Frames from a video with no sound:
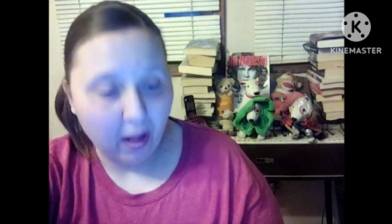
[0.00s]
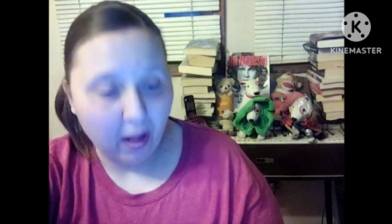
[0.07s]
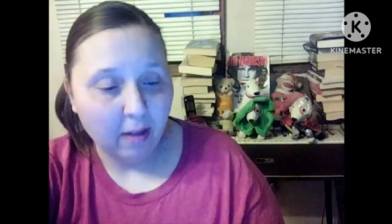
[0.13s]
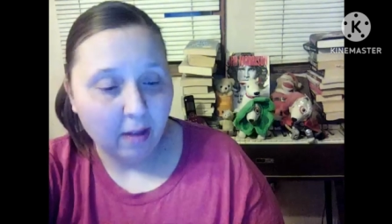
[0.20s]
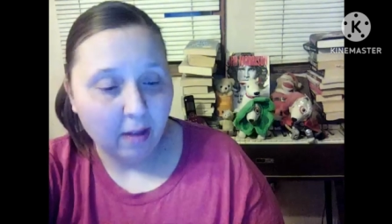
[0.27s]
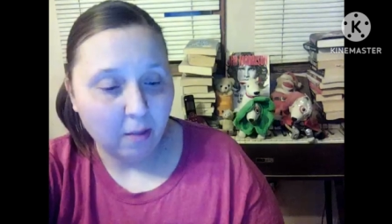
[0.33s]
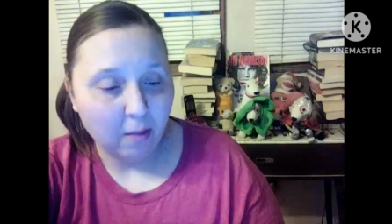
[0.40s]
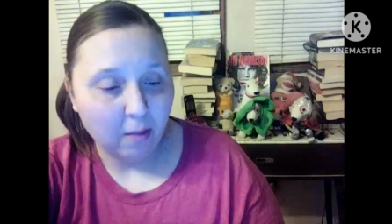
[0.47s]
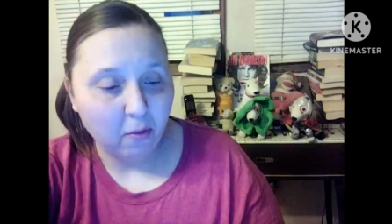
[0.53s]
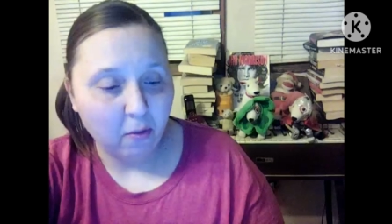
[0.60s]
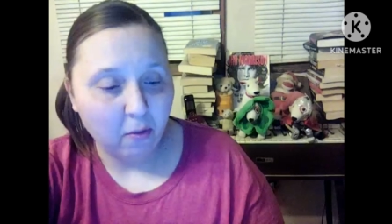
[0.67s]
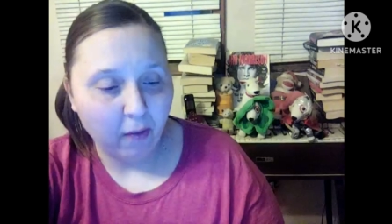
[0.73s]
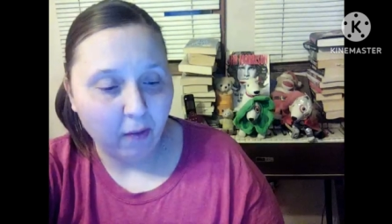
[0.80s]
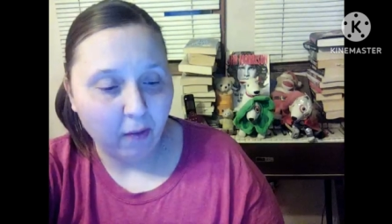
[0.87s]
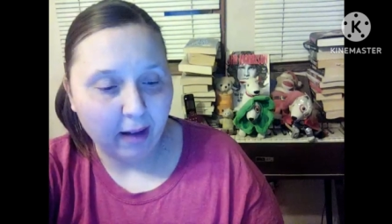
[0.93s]
So, moving
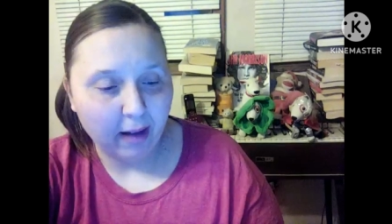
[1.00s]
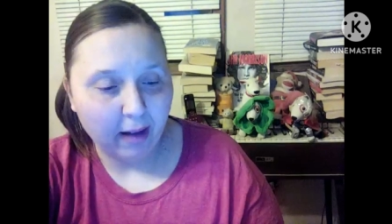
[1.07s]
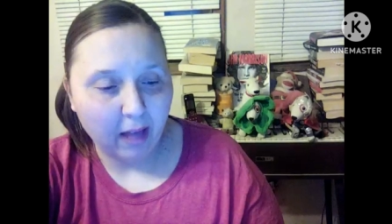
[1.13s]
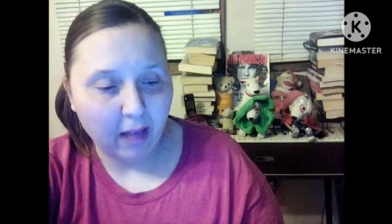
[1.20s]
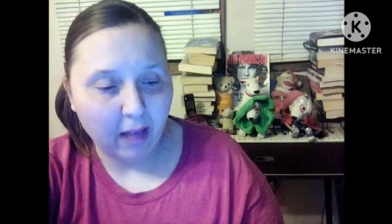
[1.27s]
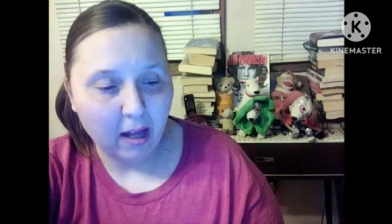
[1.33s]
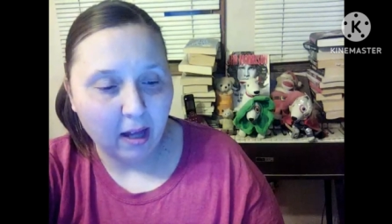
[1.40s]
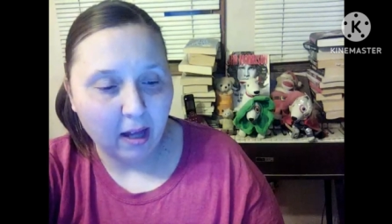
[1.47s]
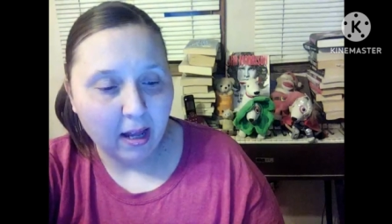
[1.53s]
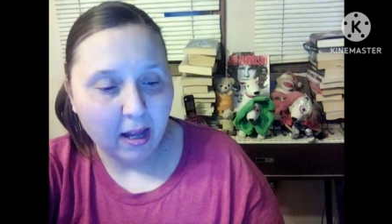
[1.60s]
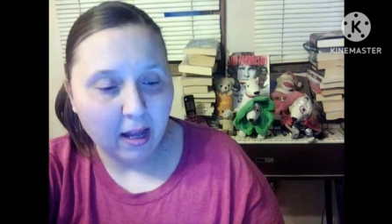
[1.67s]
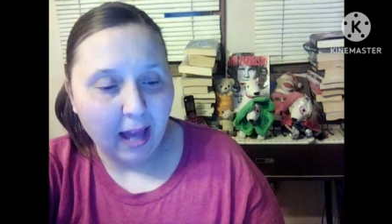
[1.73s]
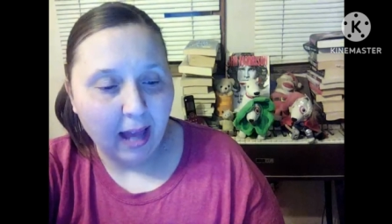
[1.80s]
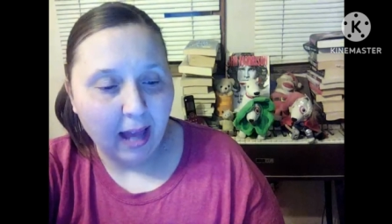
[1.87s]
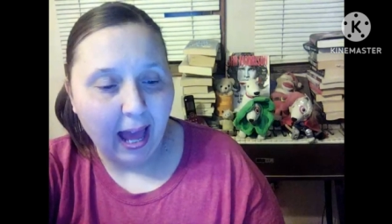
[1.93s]
right along,
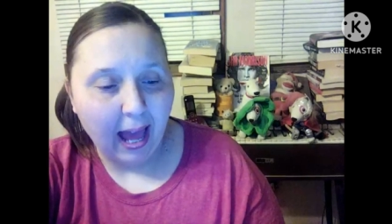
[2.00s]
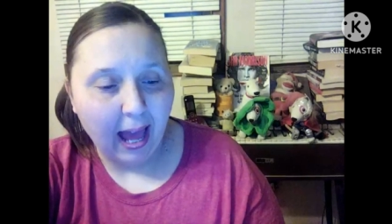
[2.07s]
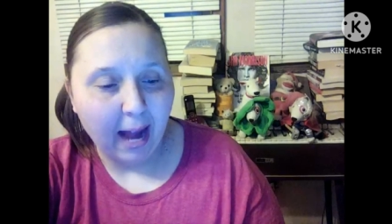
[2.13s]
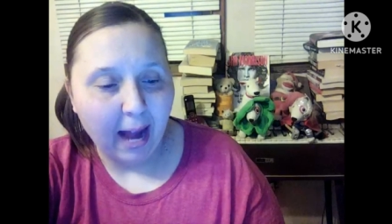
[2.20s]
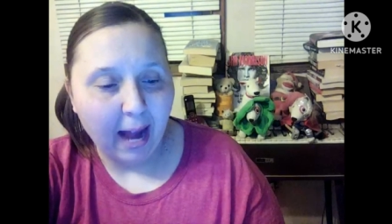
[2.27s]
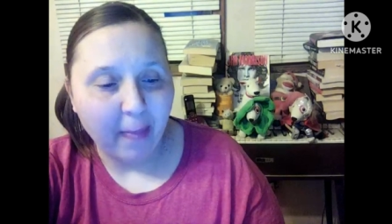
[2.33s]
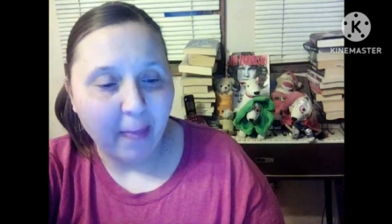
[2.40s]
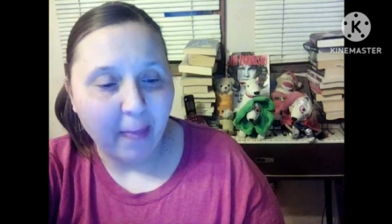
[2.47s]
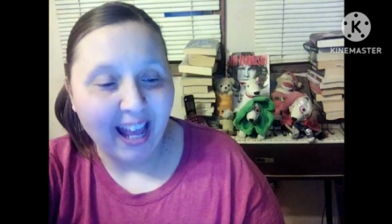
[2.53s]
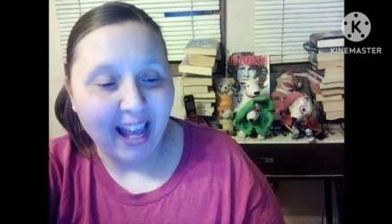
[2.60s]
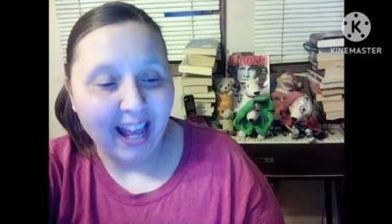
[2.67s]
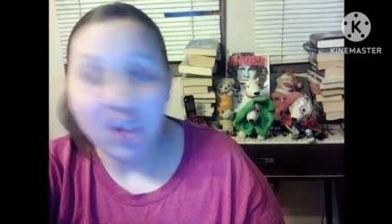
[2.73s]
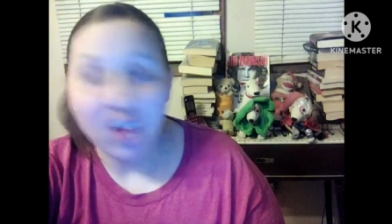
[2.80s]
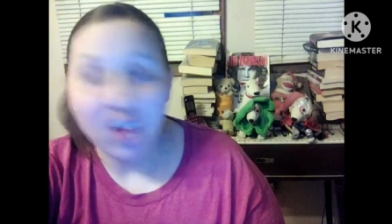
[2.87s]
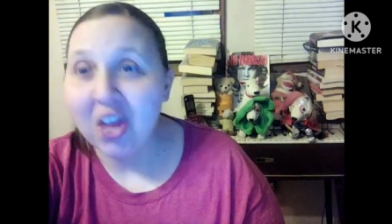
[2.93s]
I am
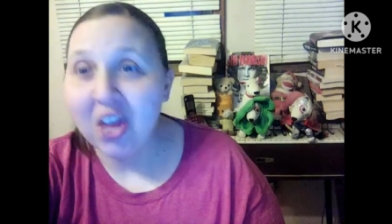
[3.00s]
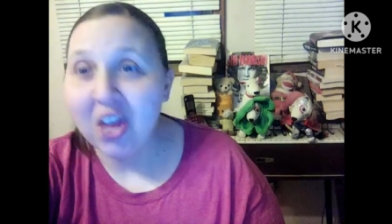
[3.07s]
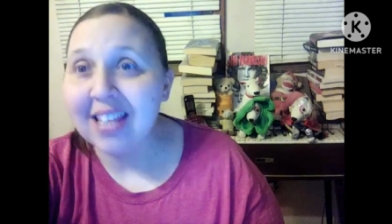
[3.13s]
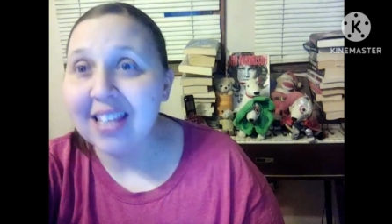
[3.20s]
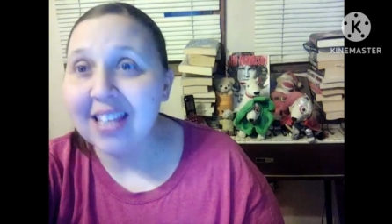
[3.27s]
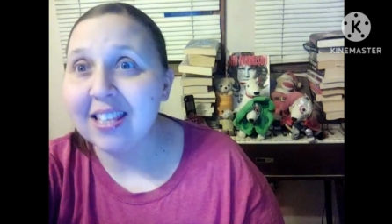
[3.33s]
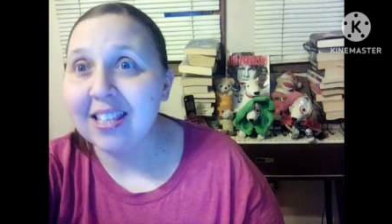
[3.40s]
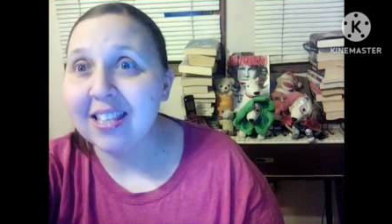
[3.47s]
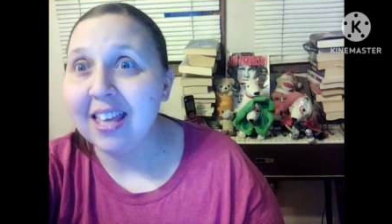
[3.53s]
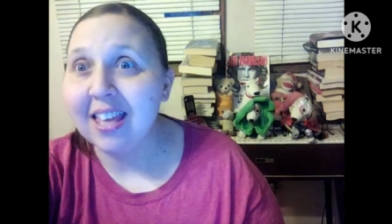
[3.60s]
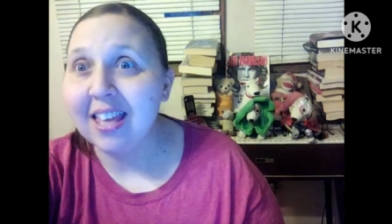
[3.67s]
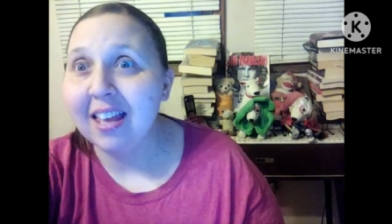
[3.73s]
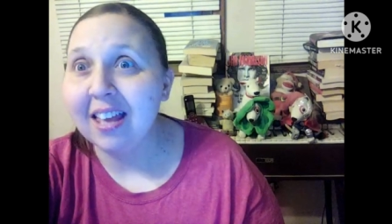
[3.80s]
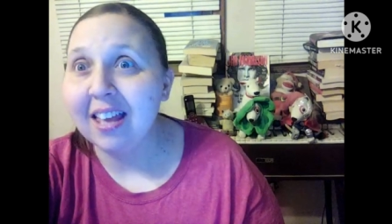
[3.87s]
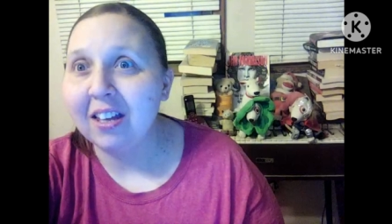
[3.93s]
liking Just
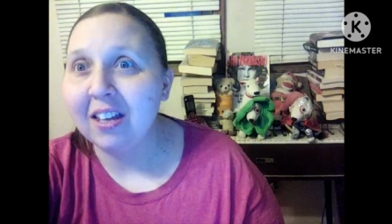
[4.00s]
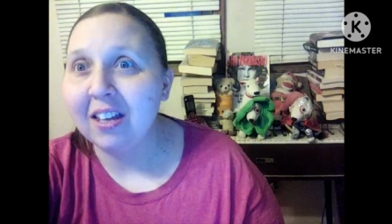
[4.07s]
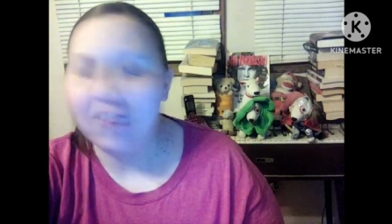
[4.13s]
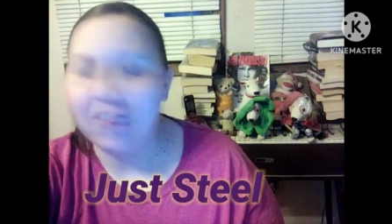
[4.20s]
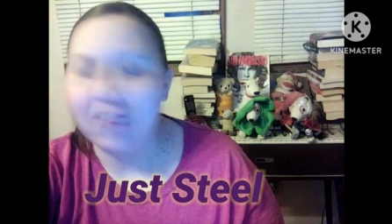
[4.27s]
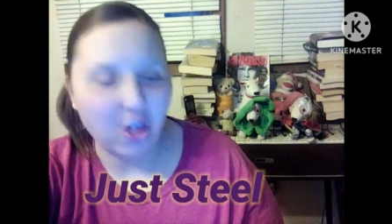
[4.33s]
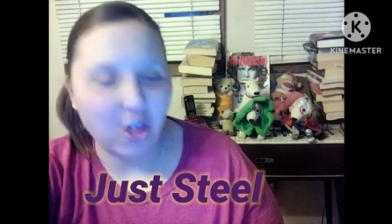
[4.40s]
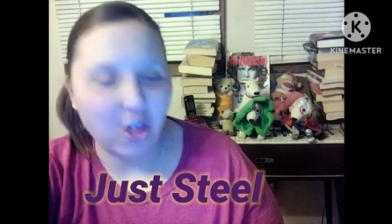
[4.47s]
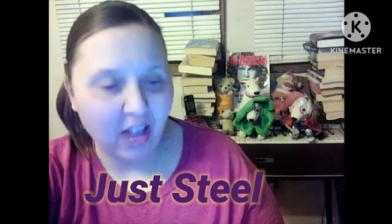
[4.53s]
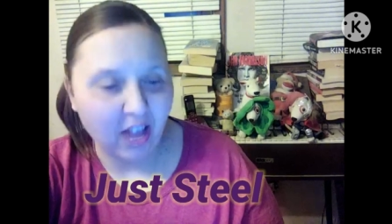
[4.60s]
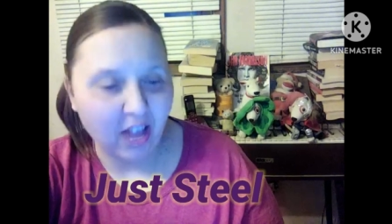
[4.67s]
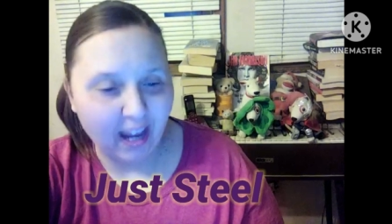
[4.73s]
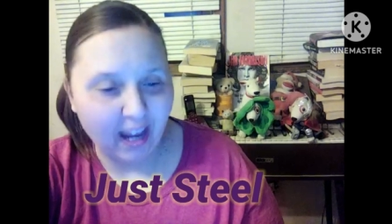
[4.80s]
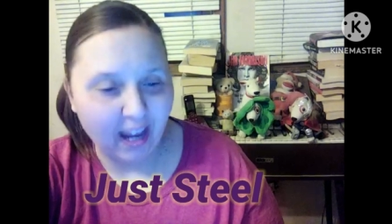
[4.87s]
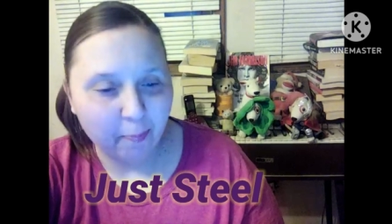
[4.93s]
Steel to finish second.